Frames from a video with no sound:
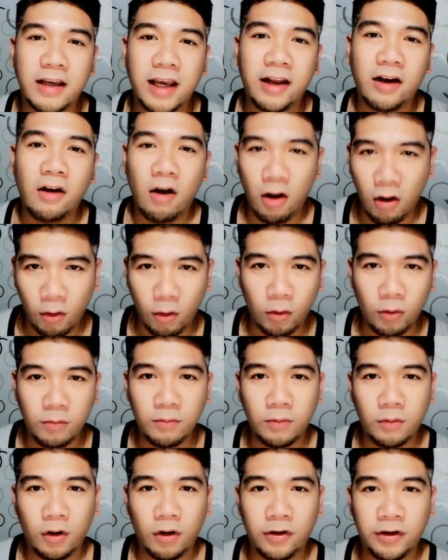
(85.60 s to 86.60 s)
get
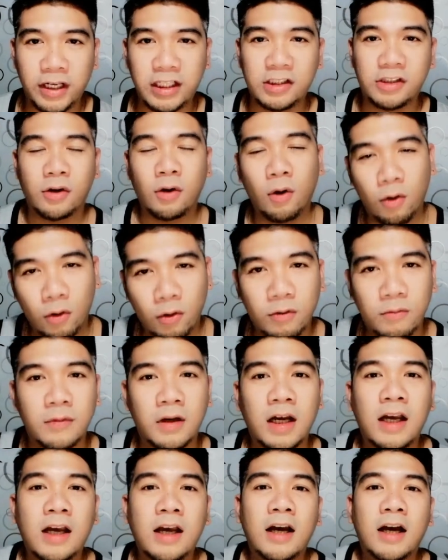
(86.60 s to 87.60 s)
home or reach
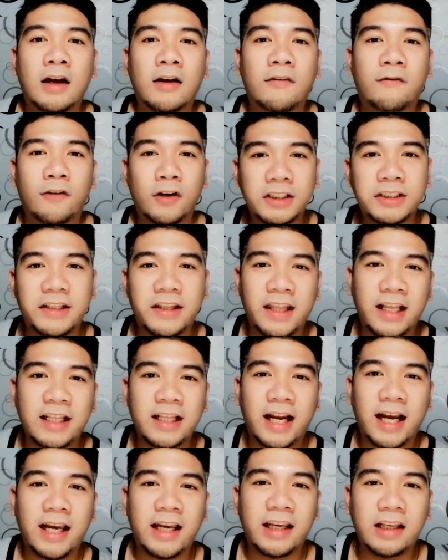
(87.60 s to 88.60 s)
home, first
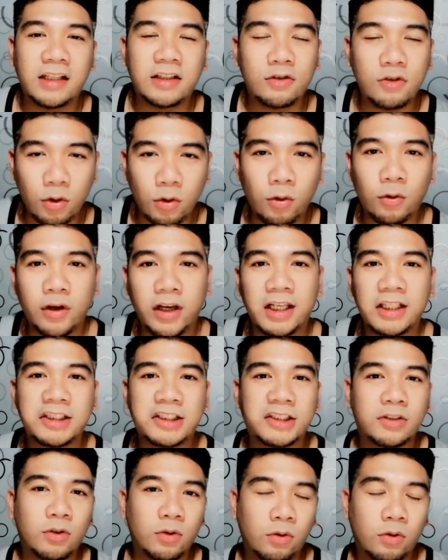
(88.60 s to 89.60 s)
thing that I do
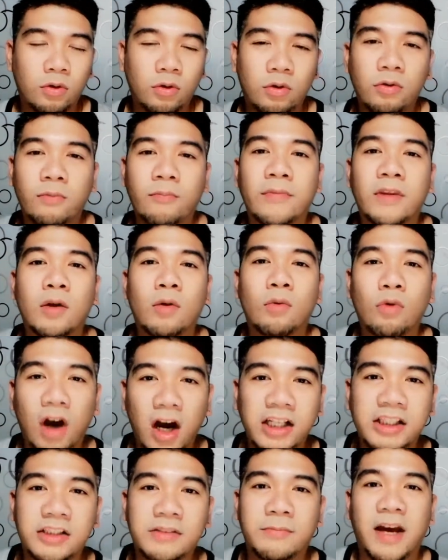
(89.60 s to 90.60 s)
is to
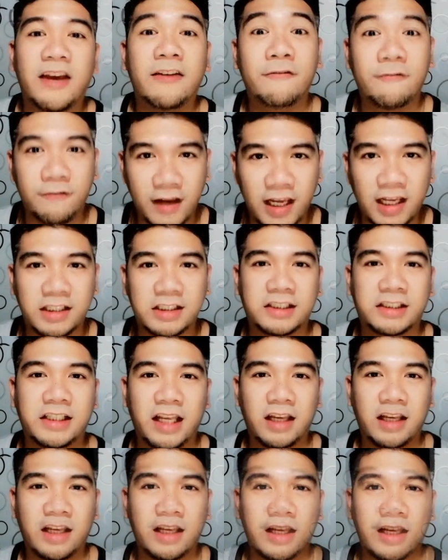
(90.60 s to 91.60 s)
wash my
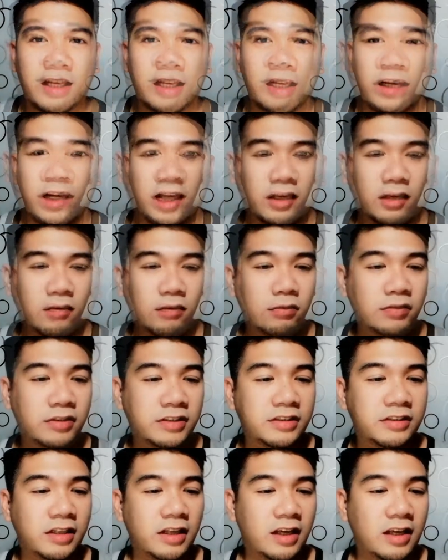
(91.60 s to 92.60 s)
face. And what I
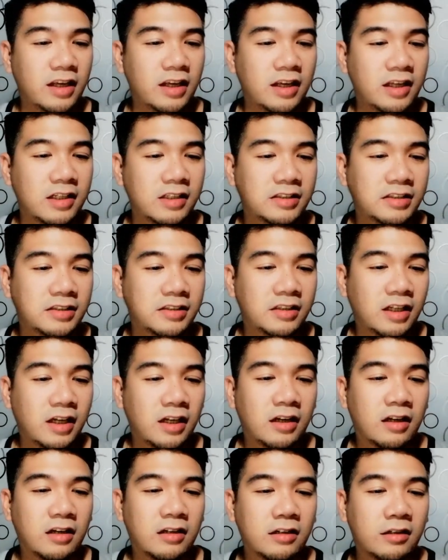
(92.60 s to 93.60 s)
use is
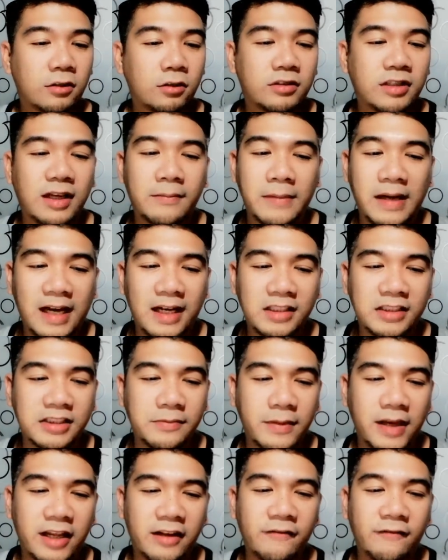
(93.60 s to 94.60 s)

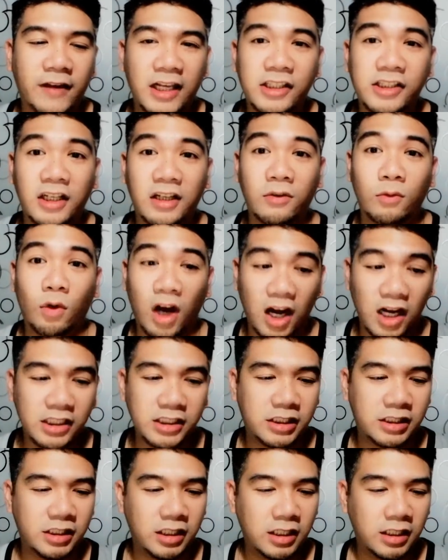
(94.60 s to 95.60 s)
Glutamax Men Facial
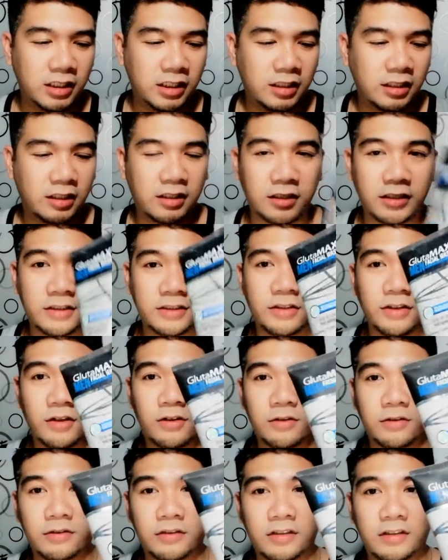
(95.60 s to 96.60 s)
Wash.
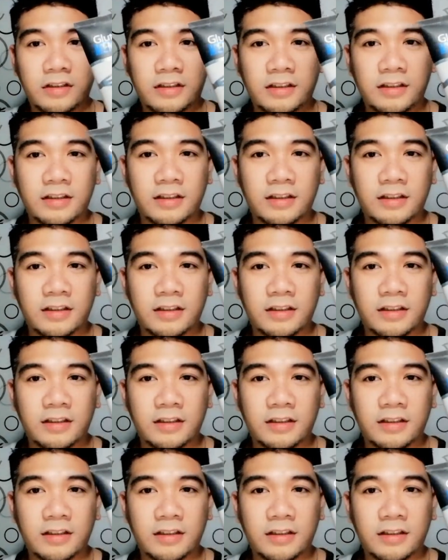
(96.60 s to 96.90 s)
So,